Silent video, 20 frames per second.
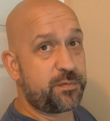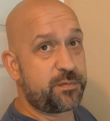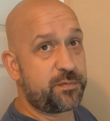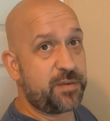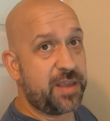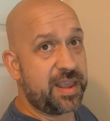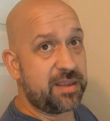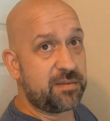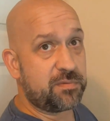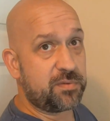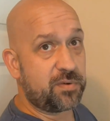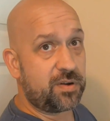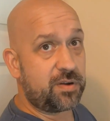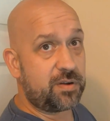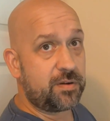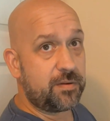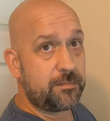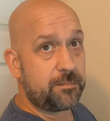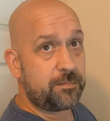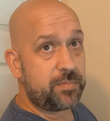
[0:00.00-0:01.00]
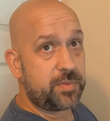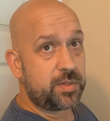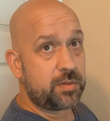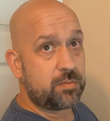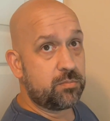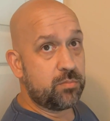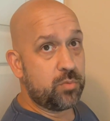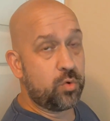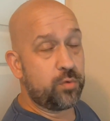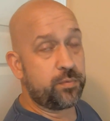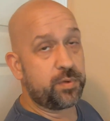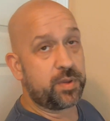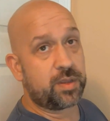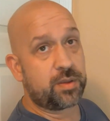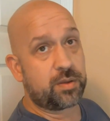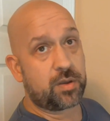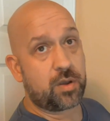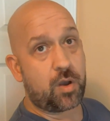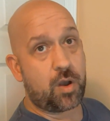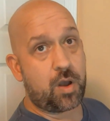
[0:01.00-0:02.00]
favor
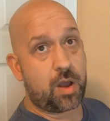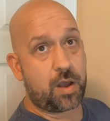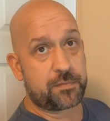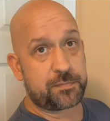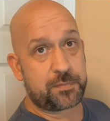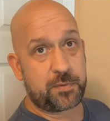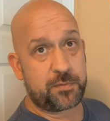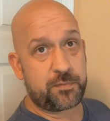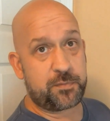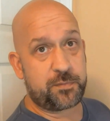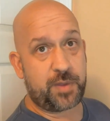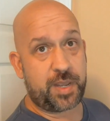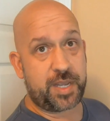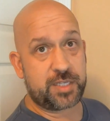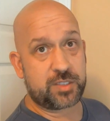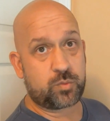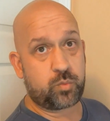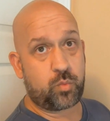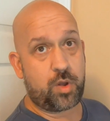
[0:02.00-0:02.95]
moving off of phase